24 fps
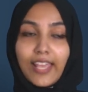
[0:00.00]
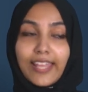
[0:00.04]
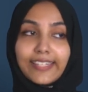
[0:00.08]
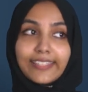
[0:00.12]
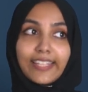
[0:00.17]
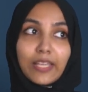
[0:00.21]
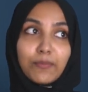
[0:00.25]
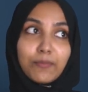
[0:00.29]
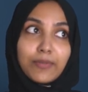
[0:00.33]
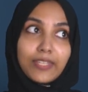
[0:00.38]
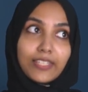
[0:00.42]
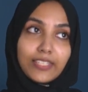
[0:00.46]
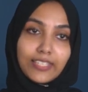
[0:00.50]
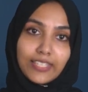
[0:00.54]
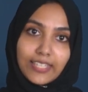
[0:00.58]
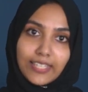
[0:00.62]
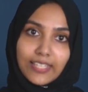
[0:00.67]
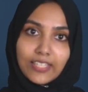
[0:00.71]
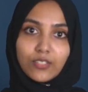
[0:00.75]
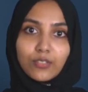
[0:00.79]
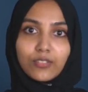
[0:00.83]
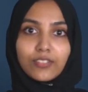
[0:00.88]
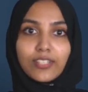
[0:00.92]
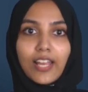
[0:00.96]
and can be
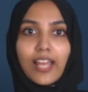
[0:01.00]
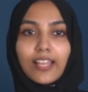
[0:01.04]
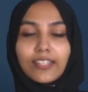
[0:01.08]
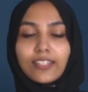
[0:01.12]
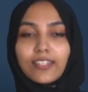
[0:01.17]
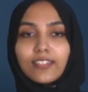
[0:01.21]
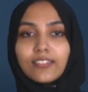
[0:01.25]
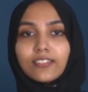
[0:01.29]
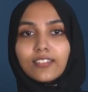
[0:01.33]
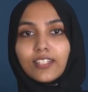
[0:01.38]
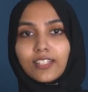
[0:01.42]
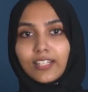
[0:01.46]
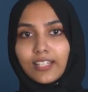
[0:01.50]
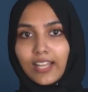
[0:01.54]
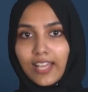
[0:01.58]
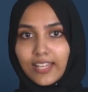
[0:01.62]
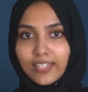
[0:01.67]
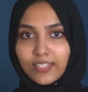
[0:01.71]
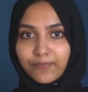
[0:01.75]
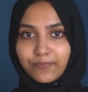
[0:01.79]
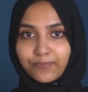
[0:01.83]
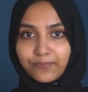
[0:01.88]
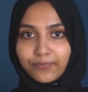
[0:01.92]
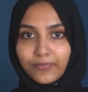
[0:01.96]
key to cracking the CLAT.